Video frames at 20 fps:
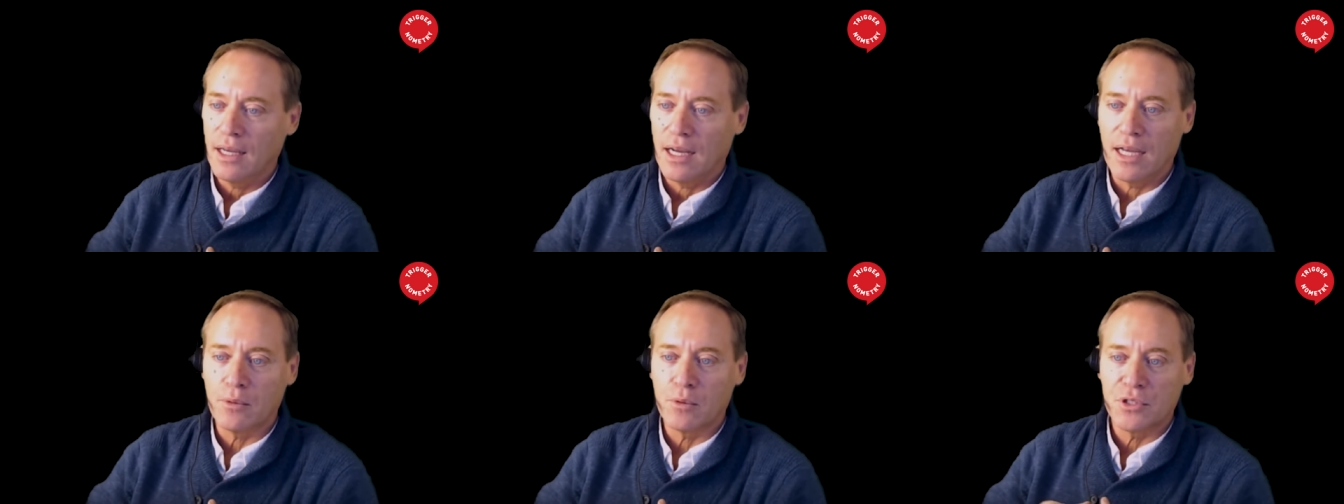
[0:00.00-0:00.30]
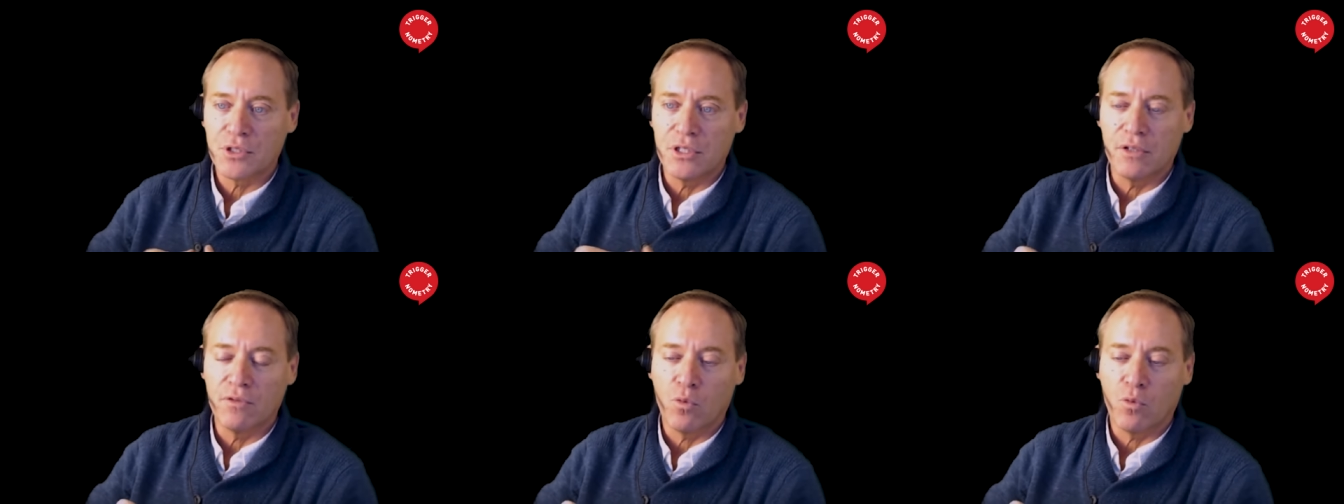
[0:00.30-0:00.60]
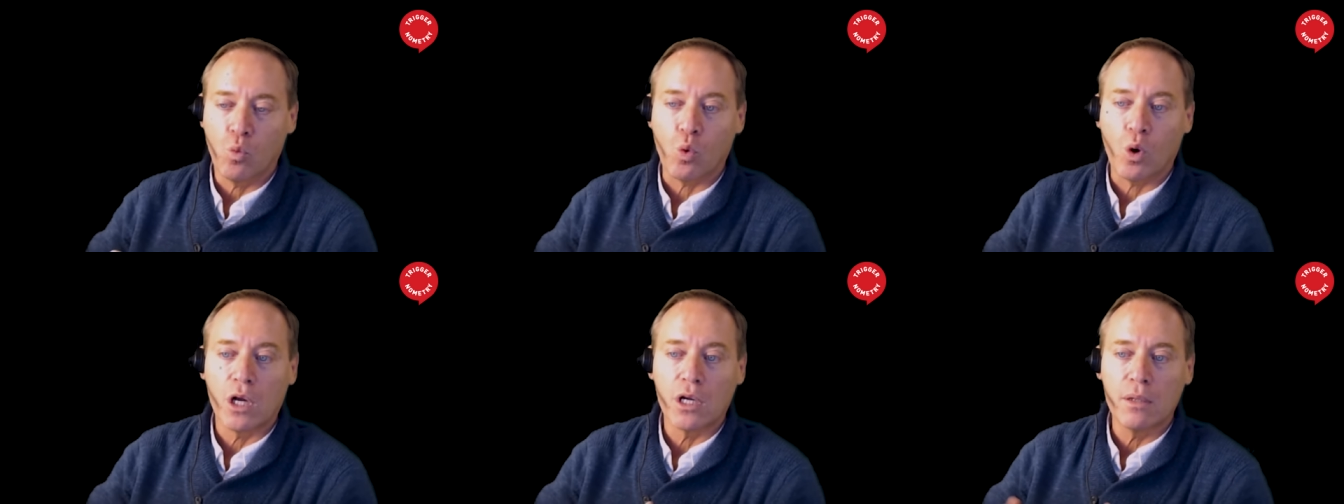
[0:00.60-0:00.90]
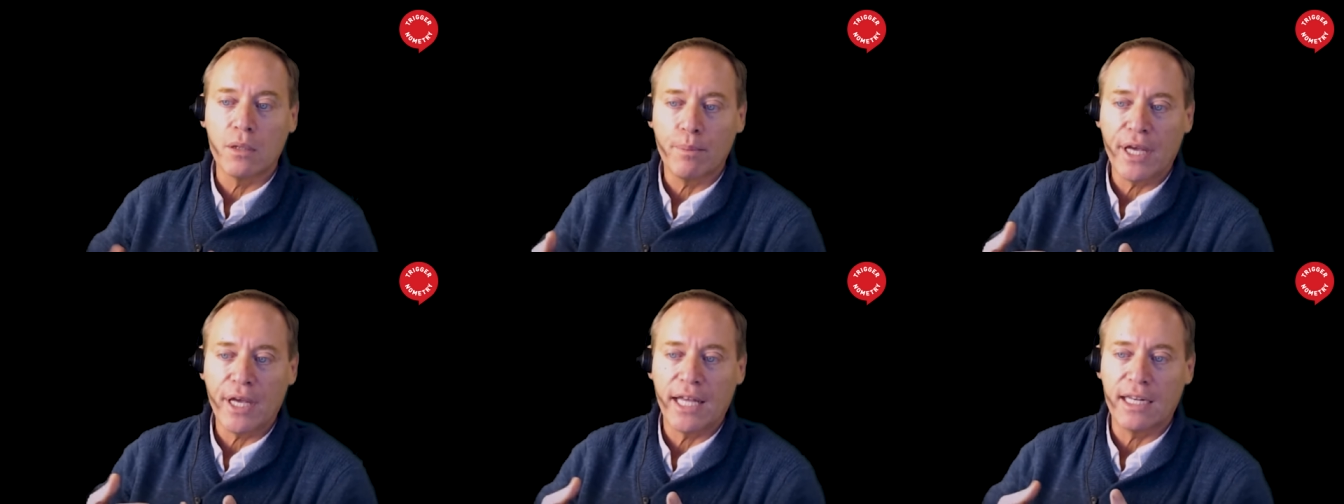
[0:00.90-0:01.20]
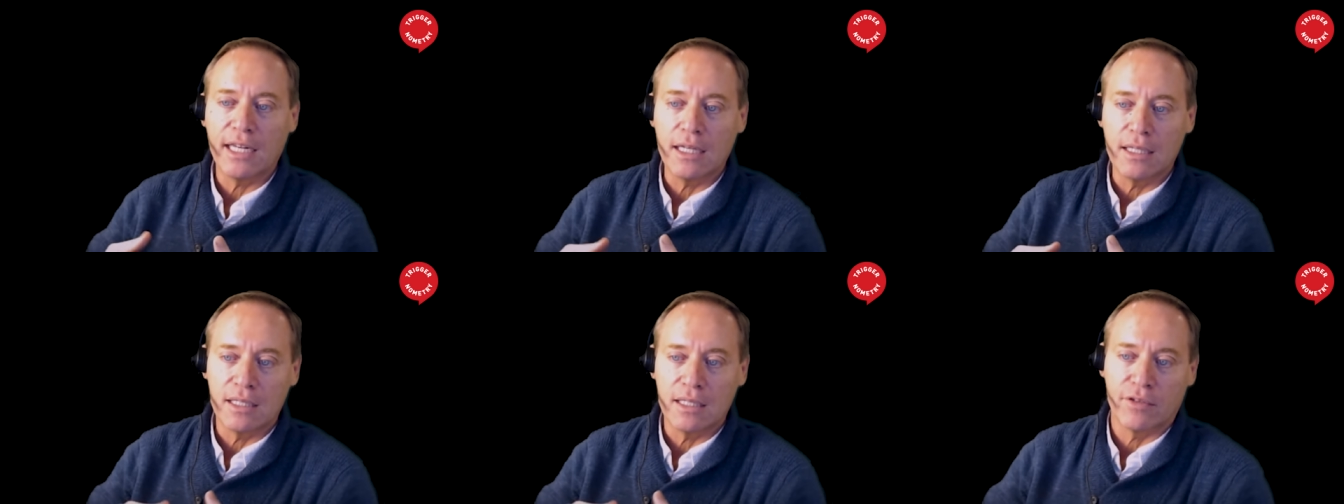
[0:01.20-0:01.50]
I receive one
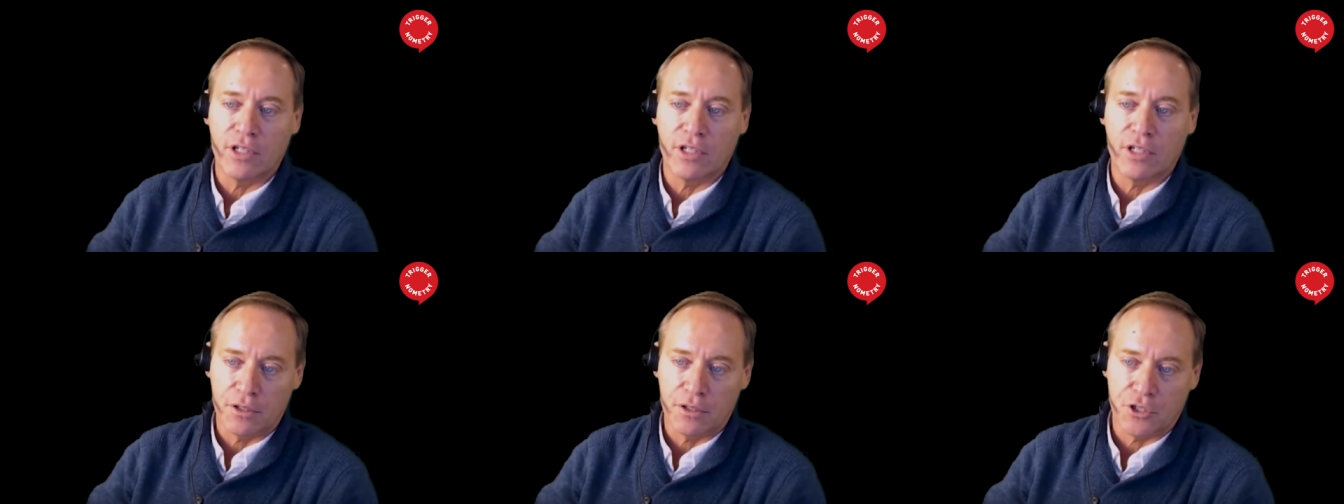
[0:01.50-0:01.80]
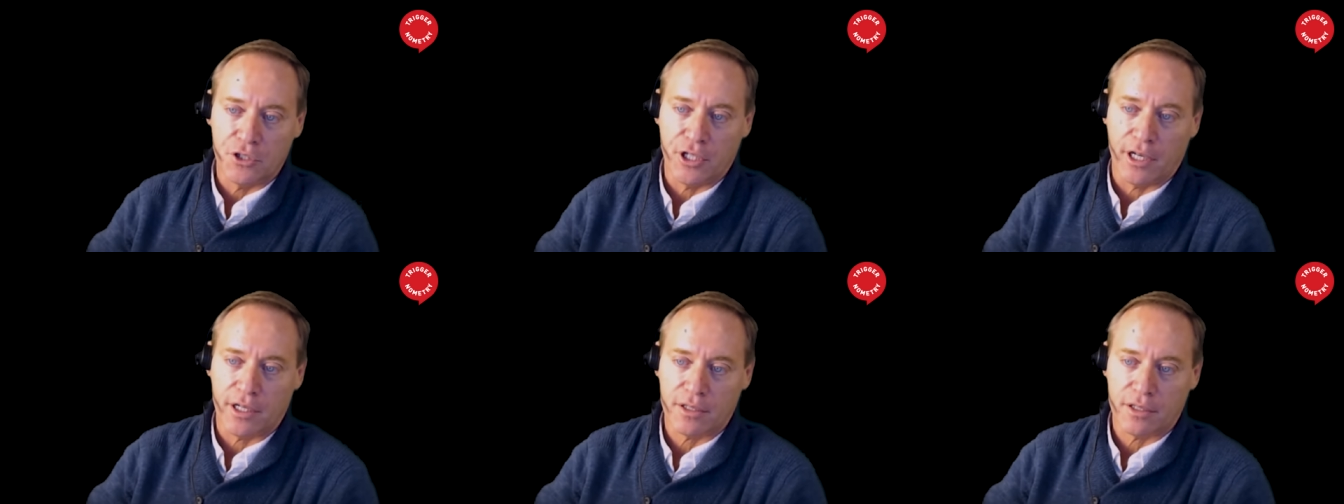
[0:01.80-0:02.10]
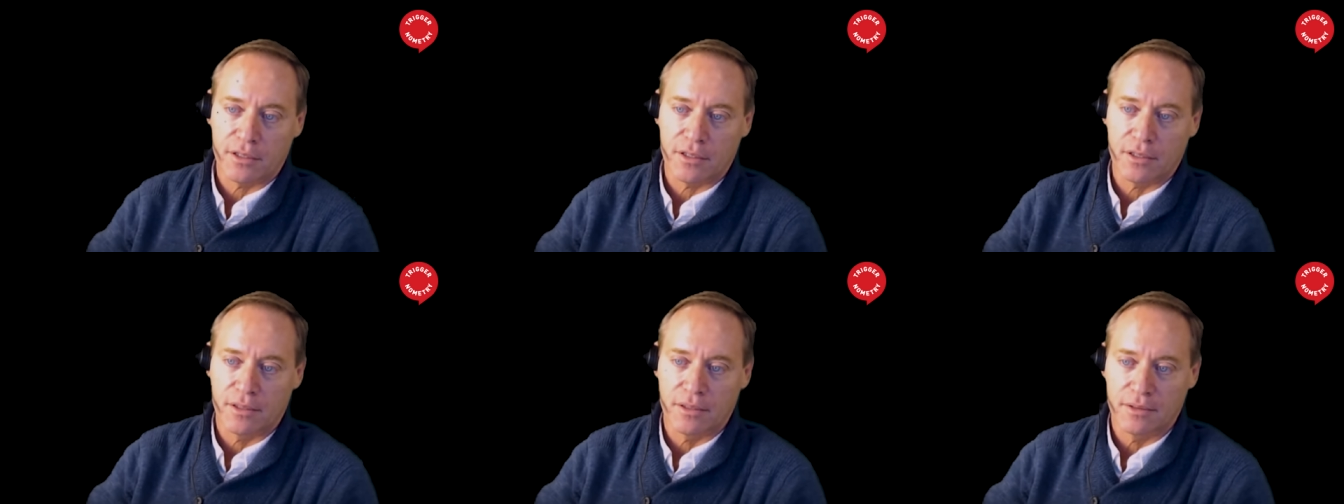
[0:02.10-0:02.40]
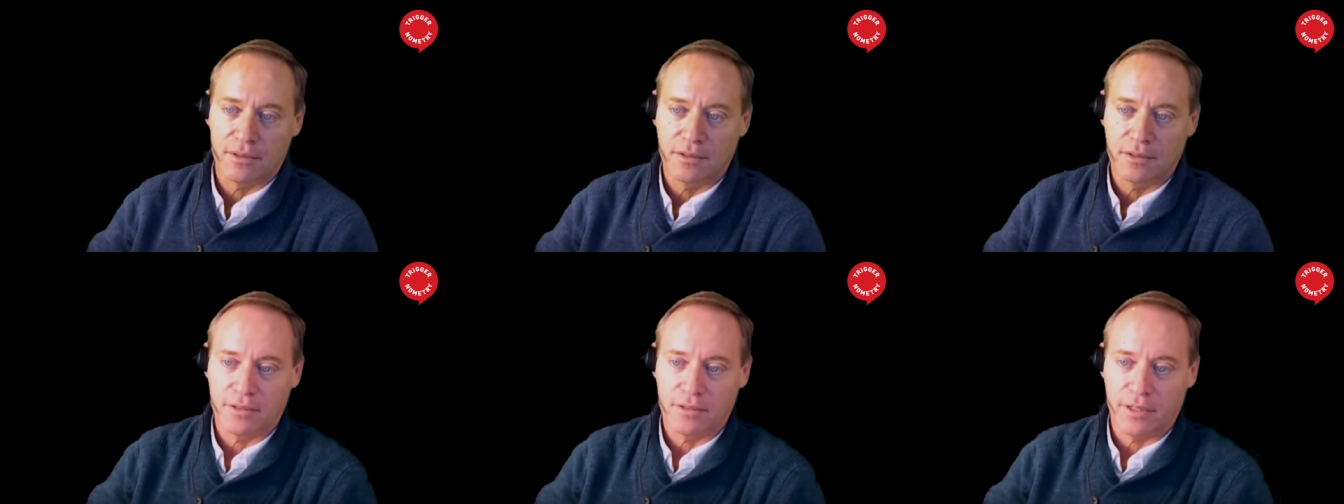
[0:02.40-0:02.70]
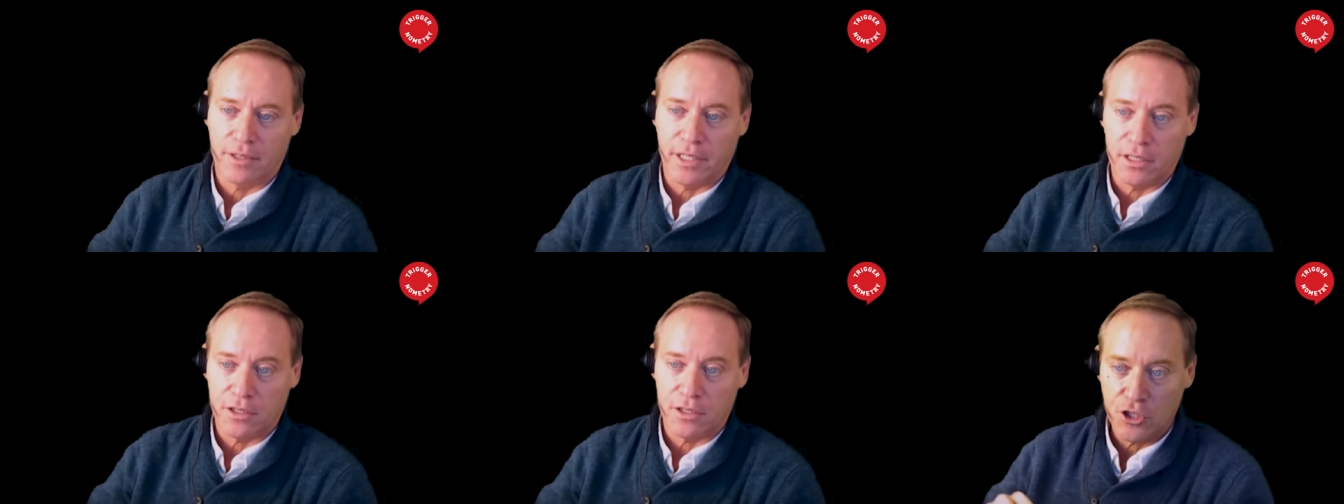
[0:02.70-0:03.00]
penny dividend checks,
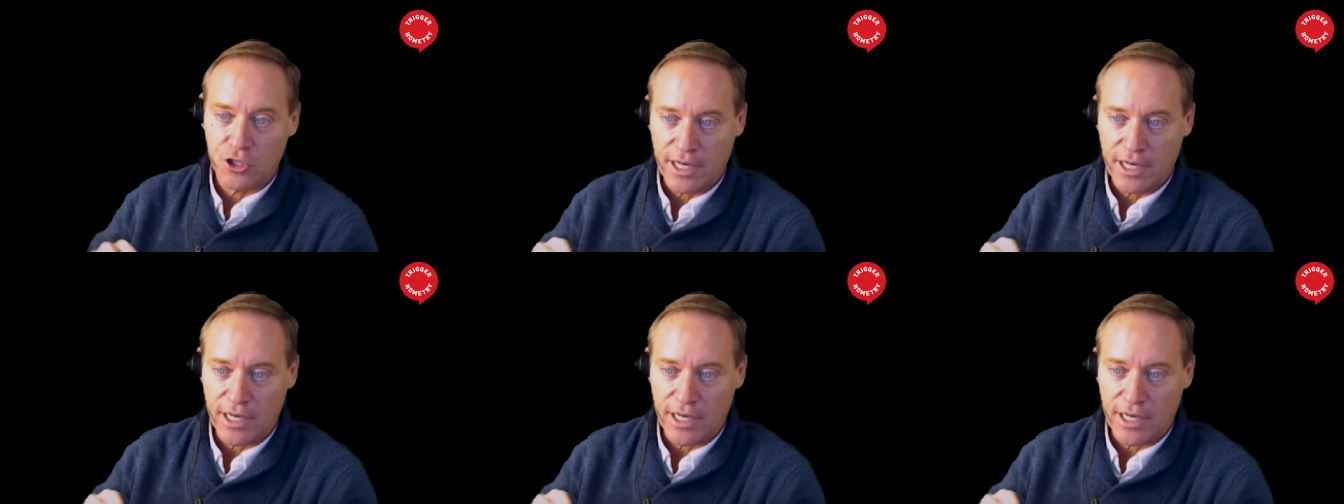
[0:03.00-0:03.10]
right?